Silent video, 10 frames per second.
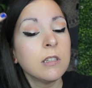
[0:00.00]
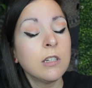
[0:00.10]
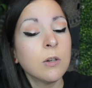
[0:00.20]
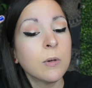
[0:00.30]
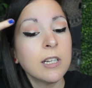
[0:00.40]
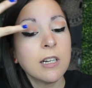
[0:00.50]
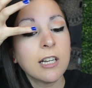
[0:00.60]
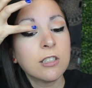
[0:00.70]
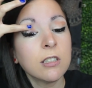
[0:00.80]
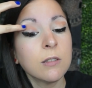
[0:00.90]
You know what? I
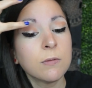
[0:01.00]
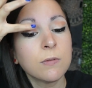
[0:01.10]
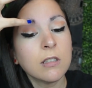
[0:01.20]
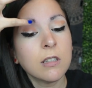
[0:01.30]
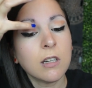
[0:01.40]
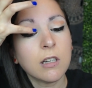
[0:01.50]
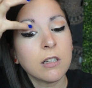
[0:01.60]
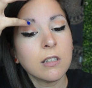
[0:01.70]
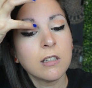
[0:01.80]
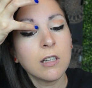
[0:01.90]
should have, oh,
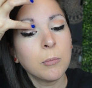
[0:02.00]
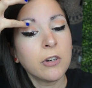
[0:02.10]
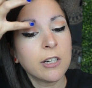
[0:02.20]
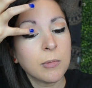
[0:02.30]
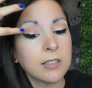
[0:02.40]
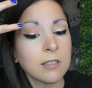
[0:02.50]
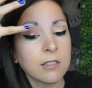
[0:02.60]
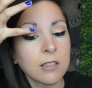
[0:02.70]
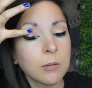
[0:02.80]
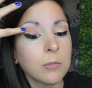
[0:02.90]
I'm already messing
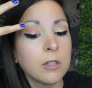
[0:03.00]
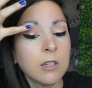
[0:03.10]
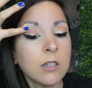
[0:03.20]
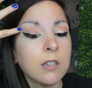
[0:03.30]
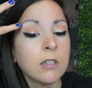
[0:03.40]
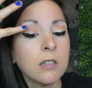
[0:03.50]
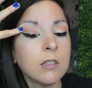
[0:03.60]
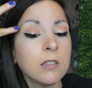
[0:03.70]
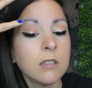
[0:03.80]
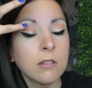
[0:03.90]
this up.
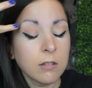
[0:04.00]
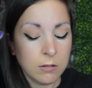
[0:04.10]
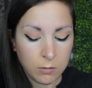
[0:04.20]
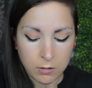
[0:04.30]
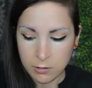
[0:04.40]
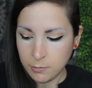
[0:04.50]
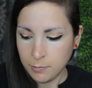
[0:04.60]
Hold on.